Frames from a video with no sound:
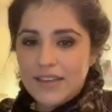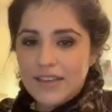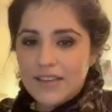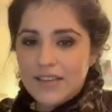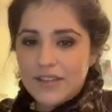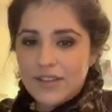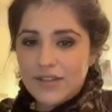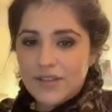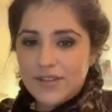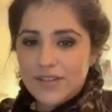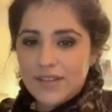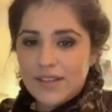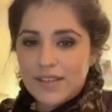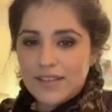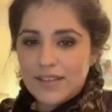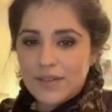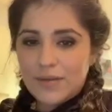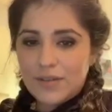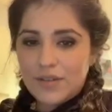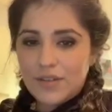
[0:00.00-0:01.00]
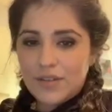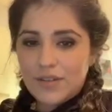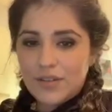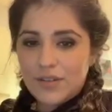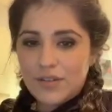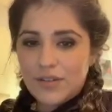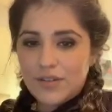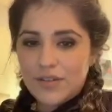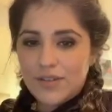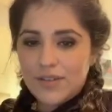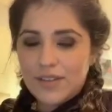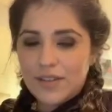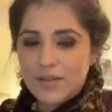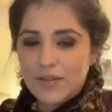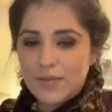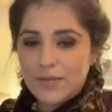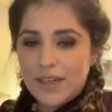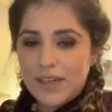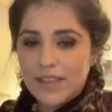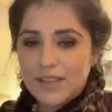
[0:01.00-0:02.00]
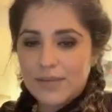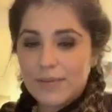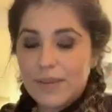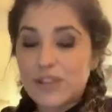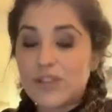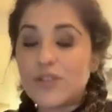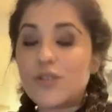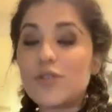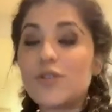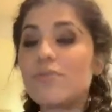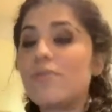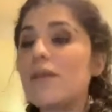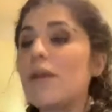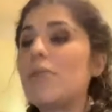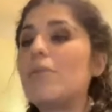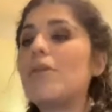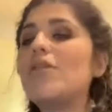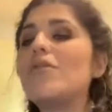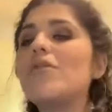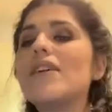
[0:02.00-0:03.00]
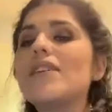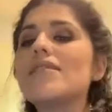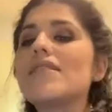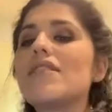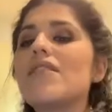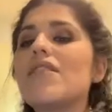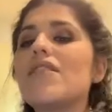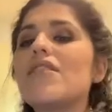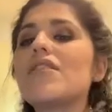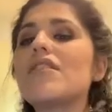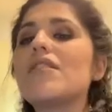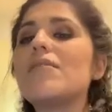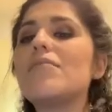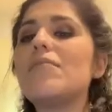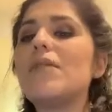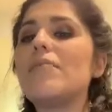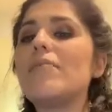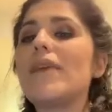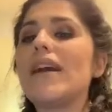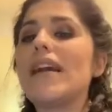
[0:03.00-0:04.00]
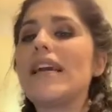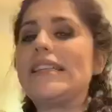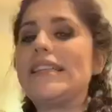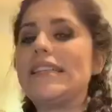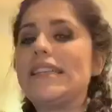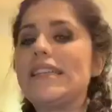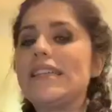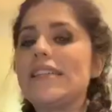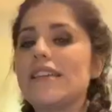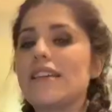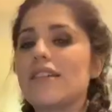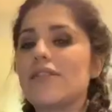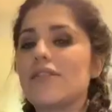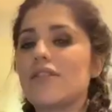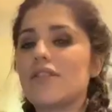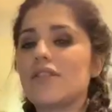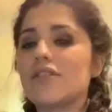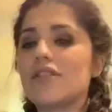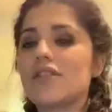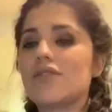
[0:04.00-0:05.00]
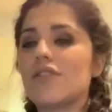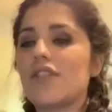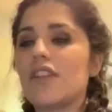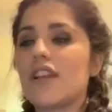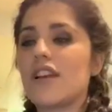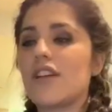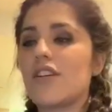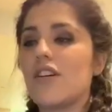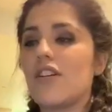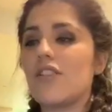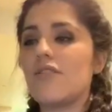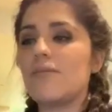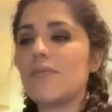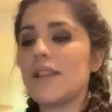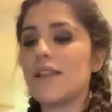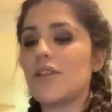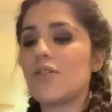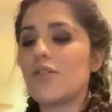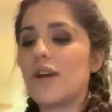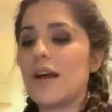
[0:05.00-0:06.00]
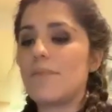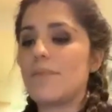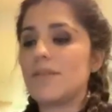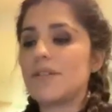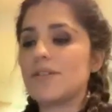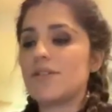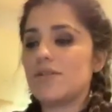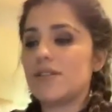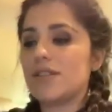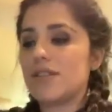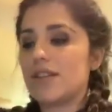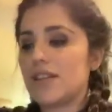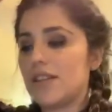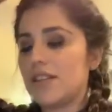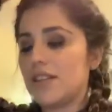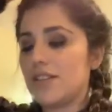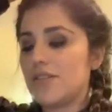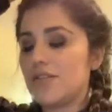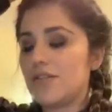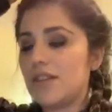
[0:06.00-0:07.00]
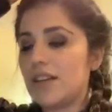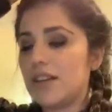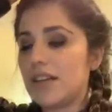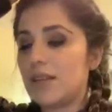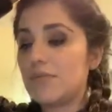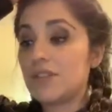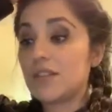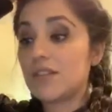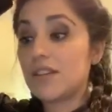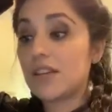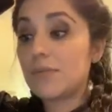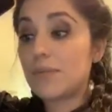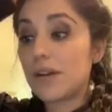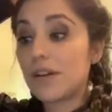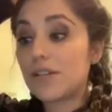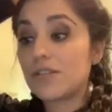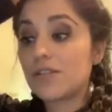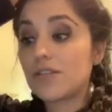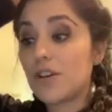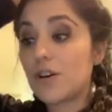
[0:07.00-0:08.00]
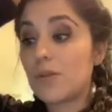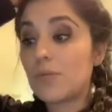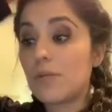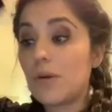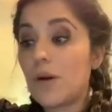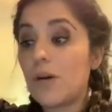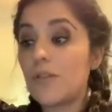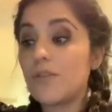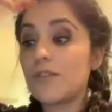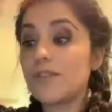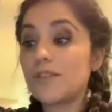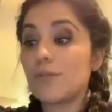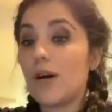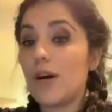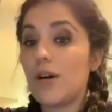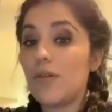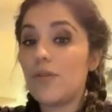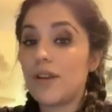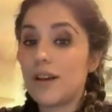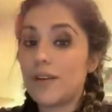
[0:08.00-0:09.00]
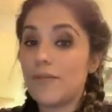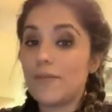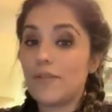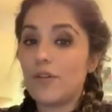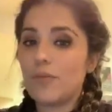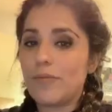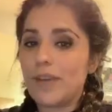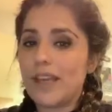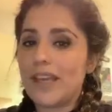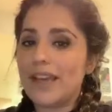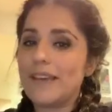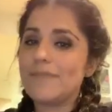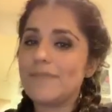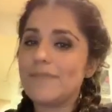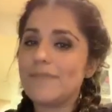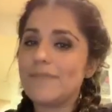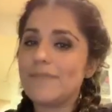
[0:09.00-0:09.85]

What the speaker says: Just, guys, he would have showed you the secret banana spot. Dude, maybe you guys can be my idea givers for, like, all of my little episodes that I do. Like, I'm just going to Periscope on the spot when I'm filming it.